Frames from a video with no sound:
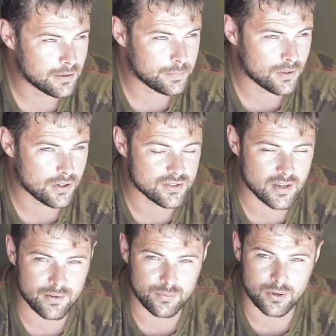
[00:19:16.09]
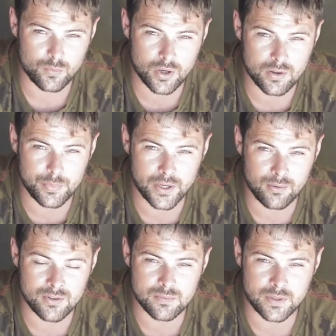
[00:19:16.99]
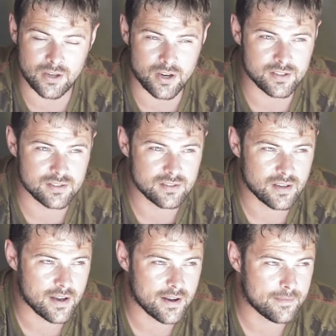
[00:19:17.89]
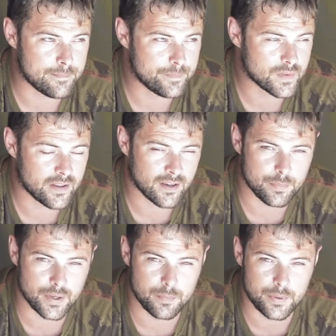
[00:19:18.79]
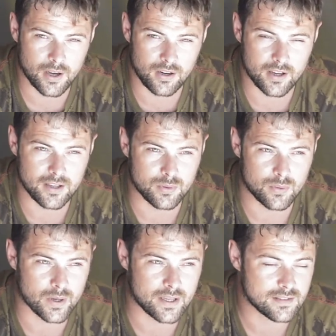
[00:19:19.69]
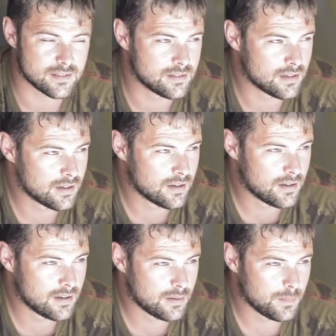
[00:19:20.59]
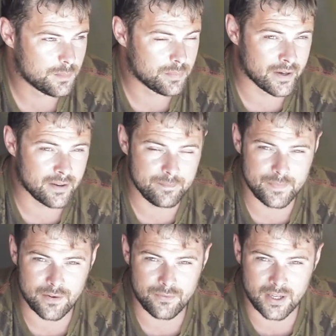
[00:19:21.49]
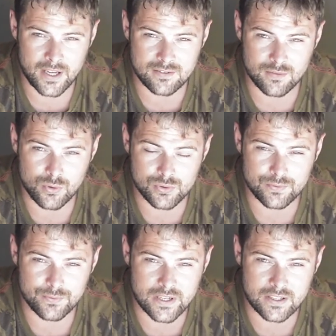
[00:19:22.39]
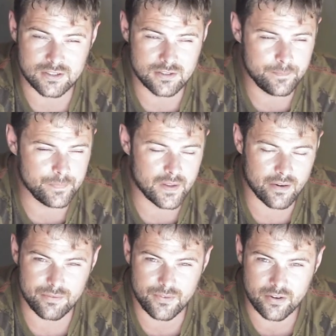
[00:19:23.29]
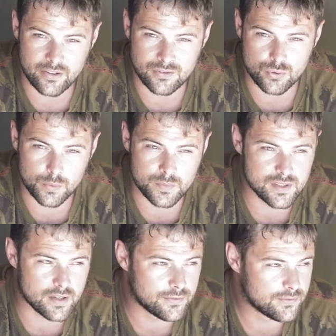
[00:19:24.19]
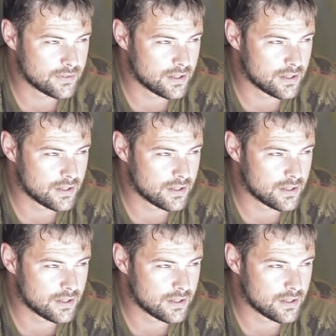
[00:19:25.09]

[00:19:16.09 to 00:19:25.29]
It'd be nice to have one. One of the bigger ones would be nice. I think I've been a bit unlucky with weights, but nevertheless I caught some fish and I thoroughly enjoyed myself.